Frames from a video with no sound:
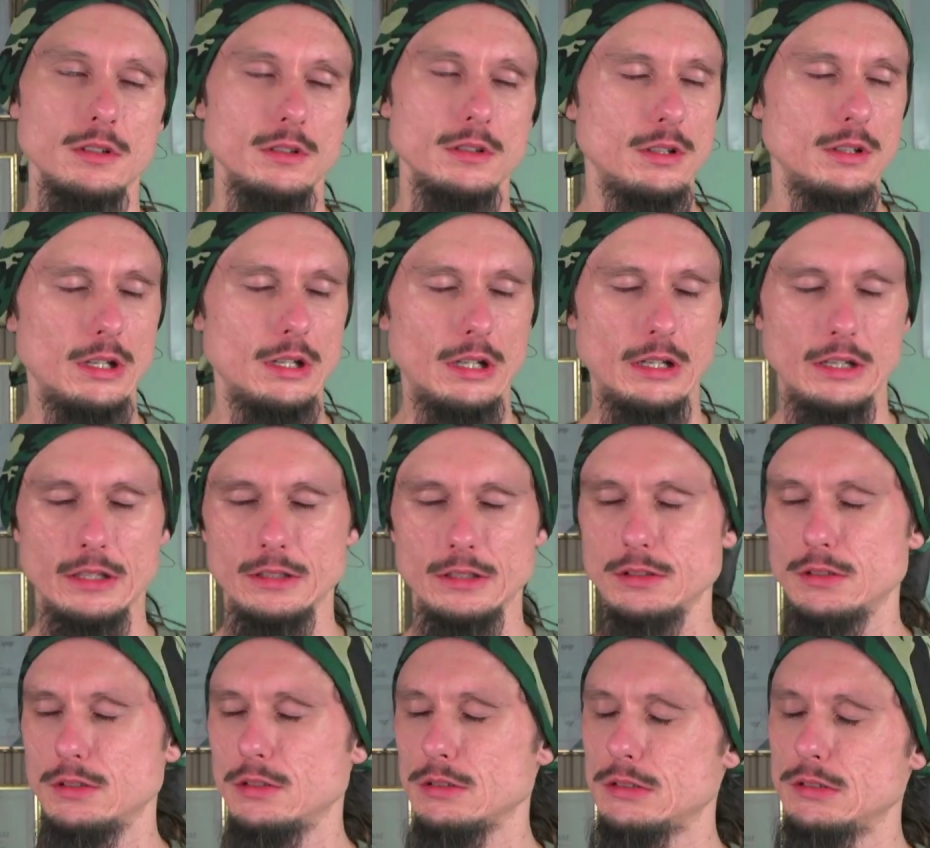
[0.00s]
I
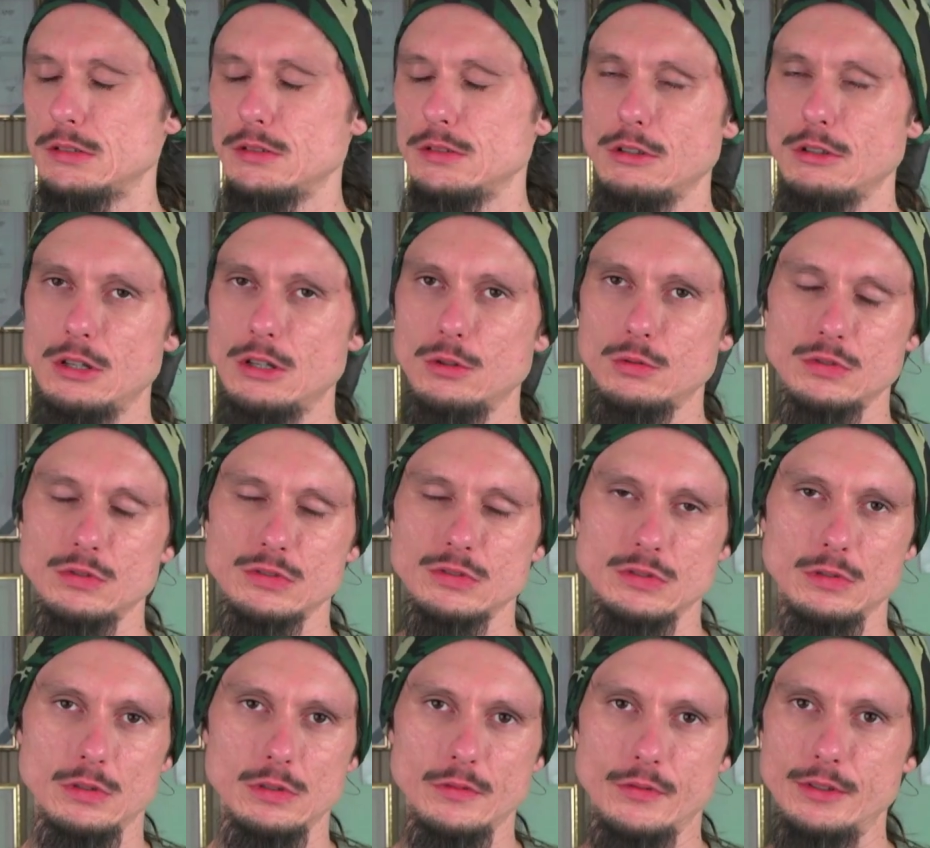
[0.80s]
did not know how to
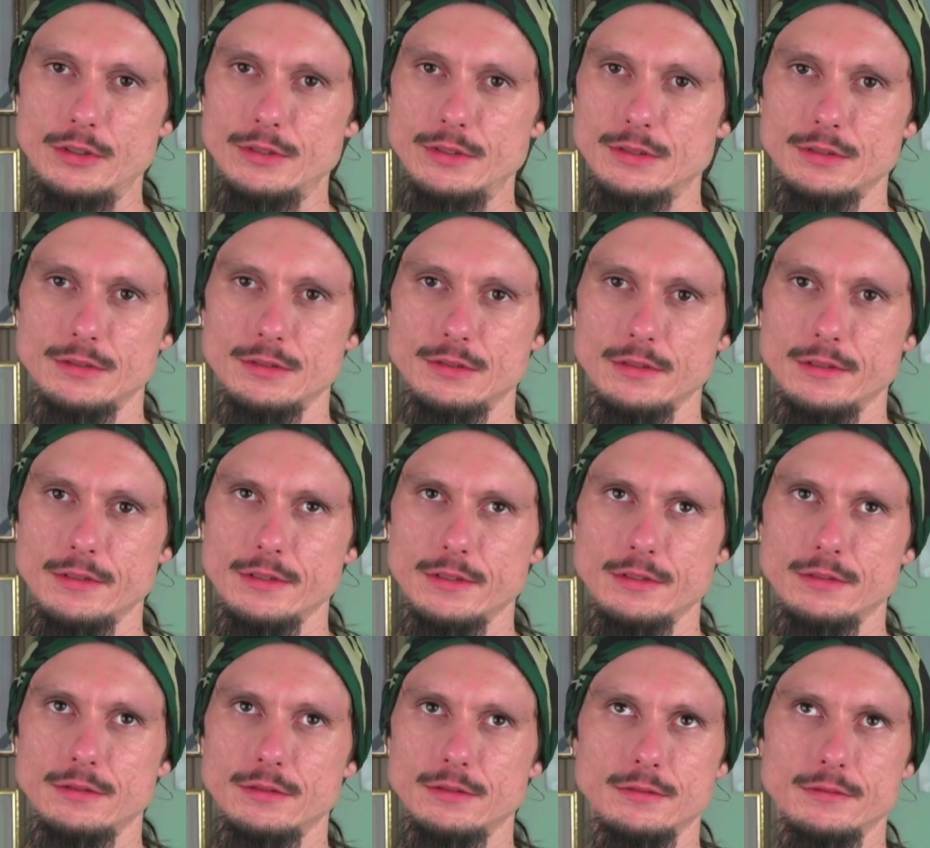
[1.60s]
solve this, and
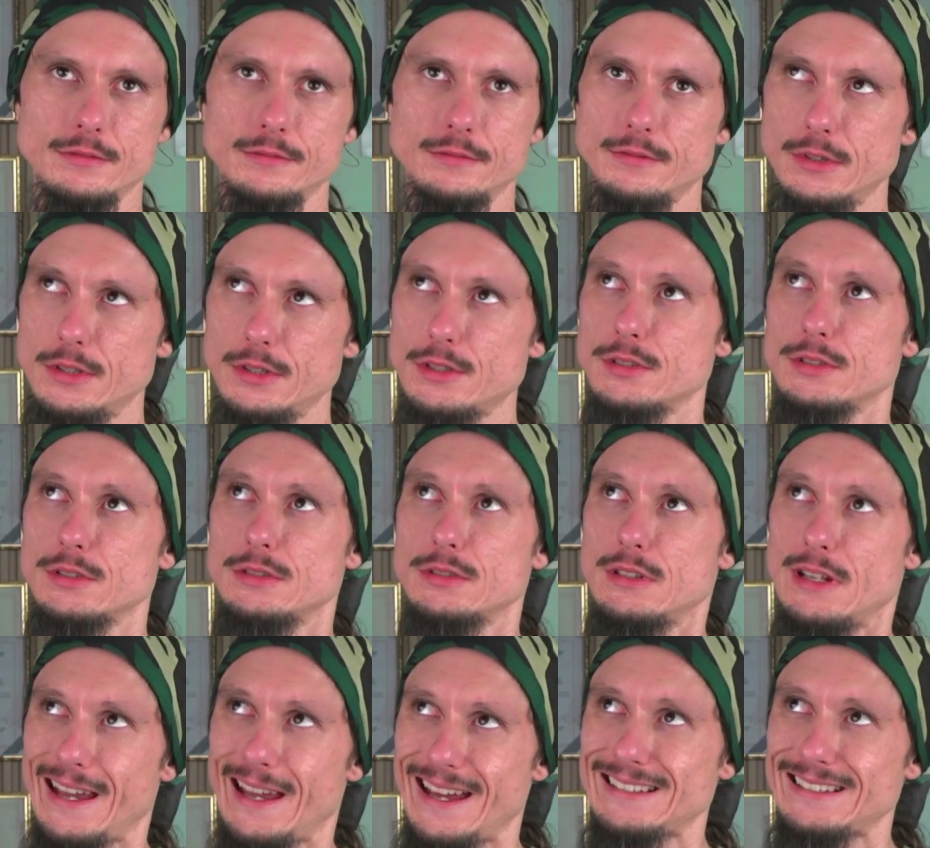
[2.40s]
then I just
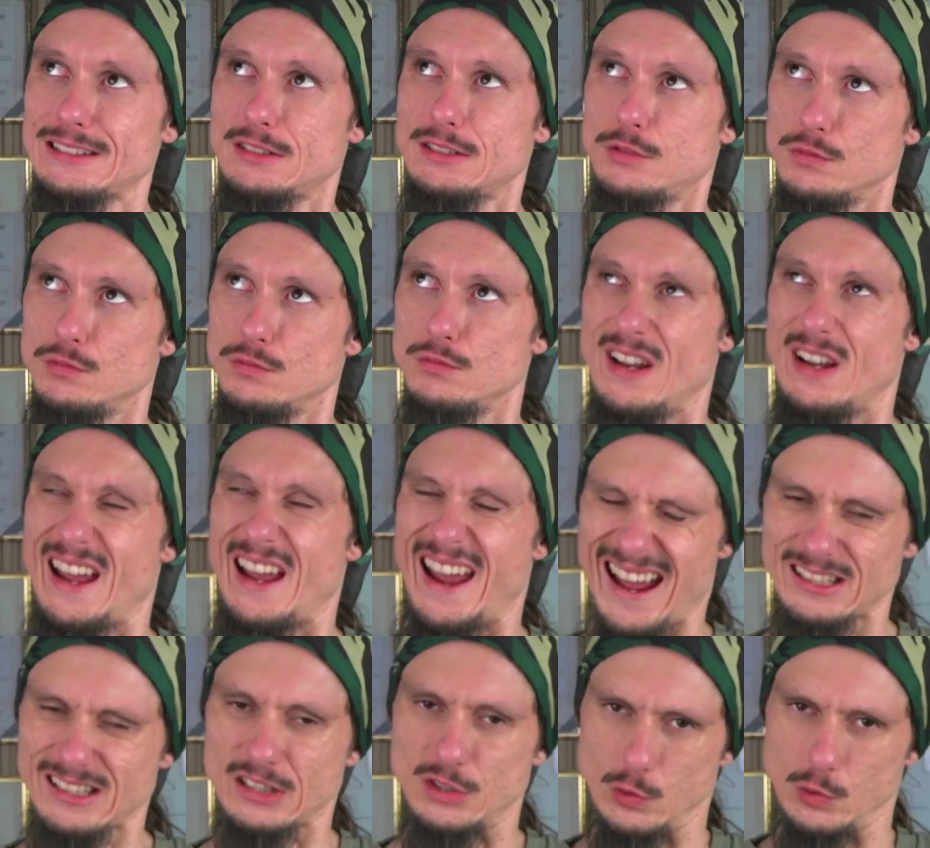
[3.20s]
had
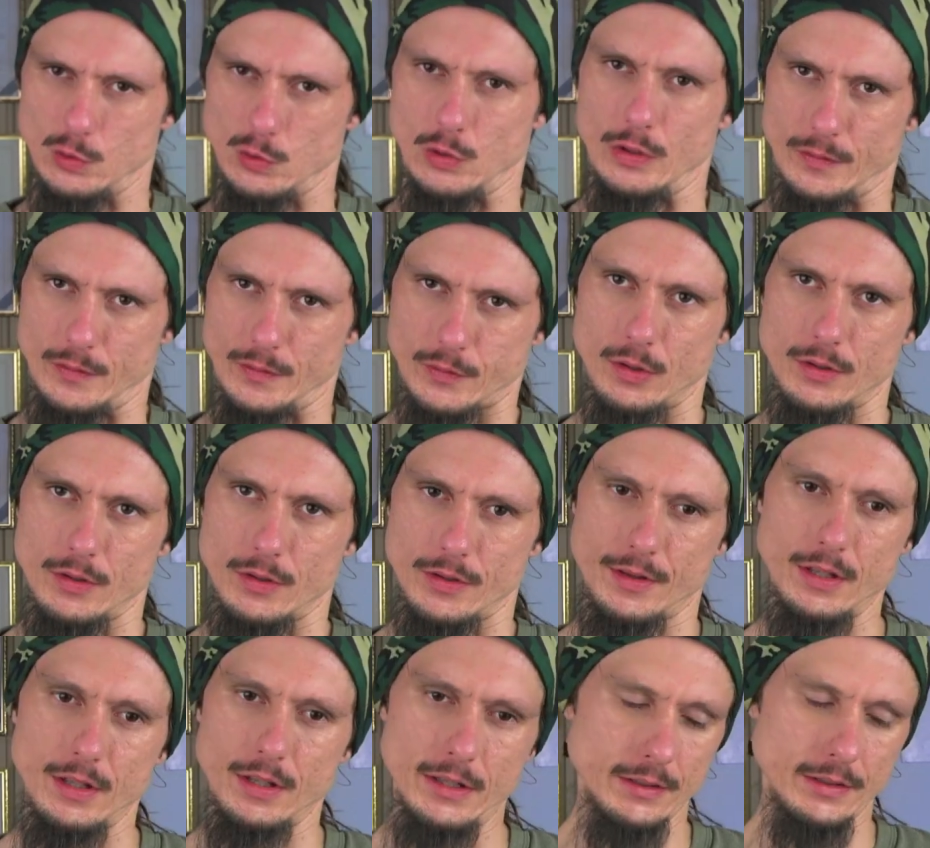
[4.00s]
to confront
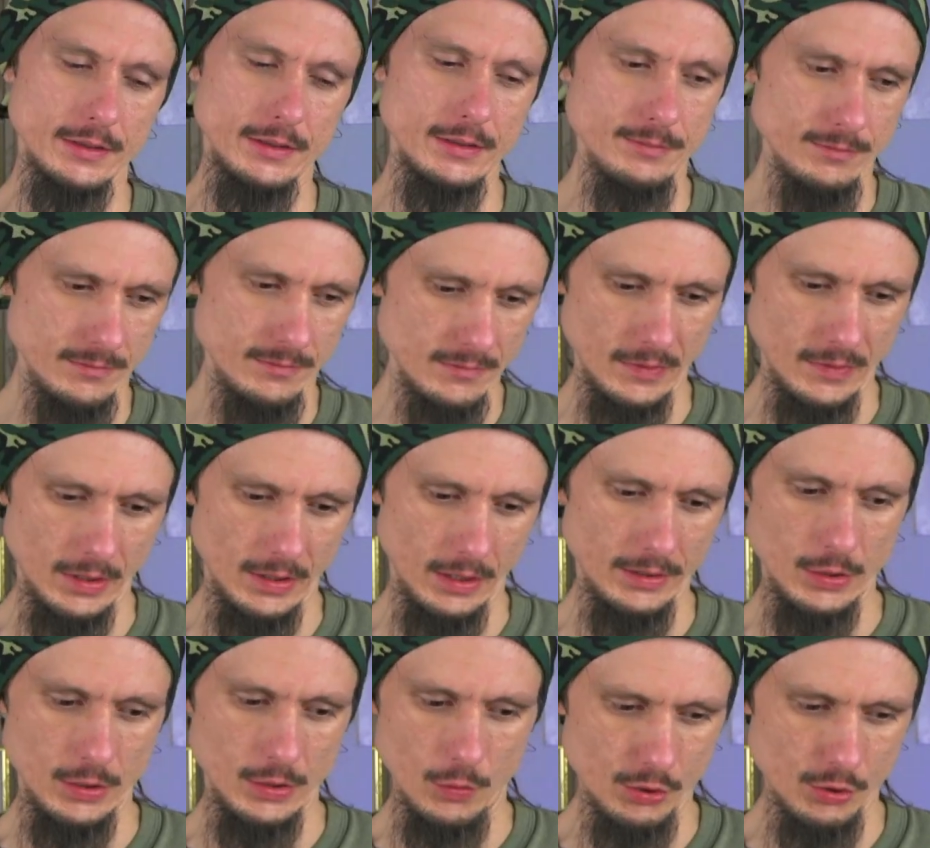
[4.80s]
that, and then I
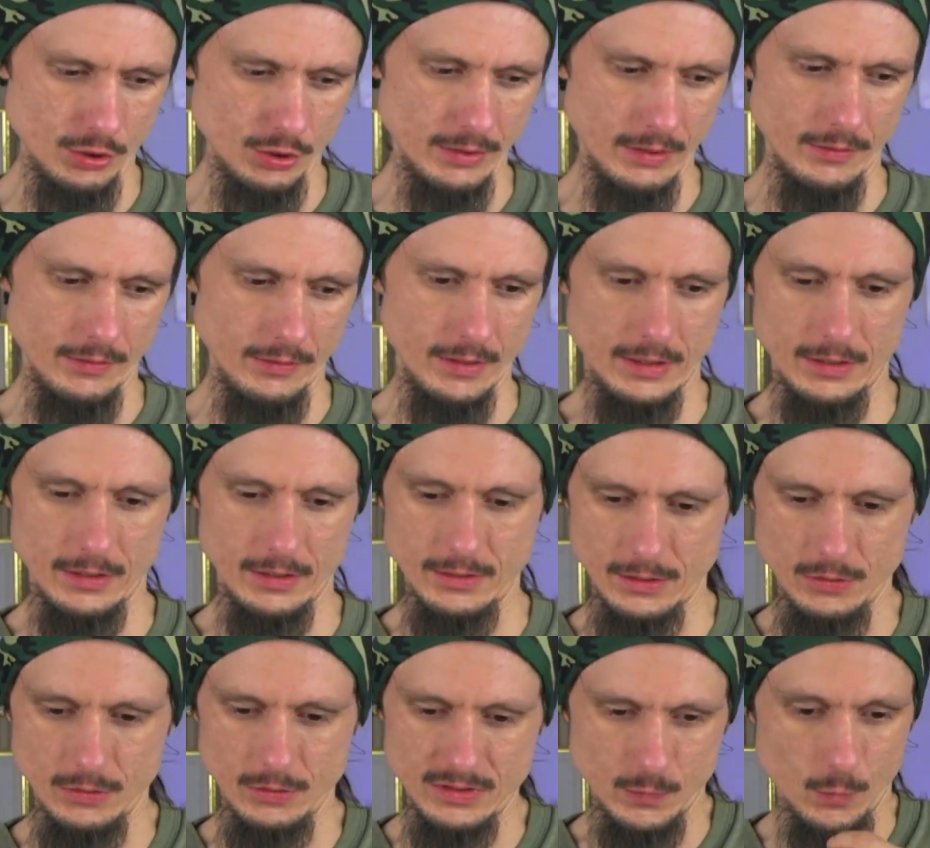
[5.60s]
negotiated that, and
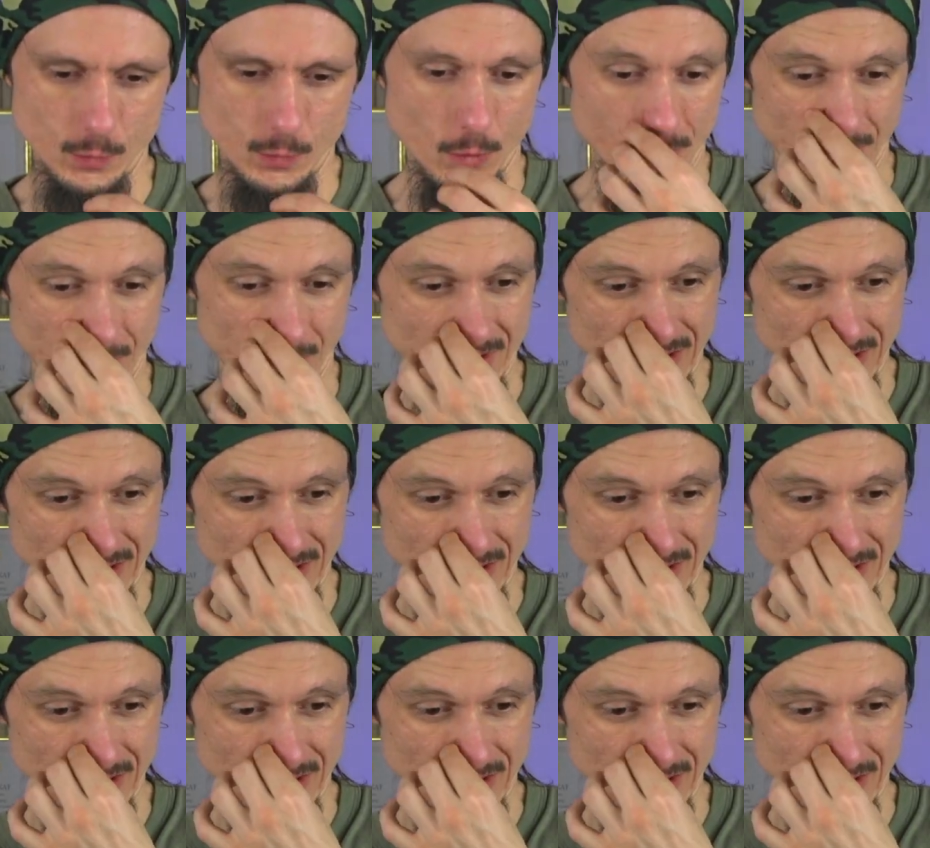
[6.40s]
now it's working.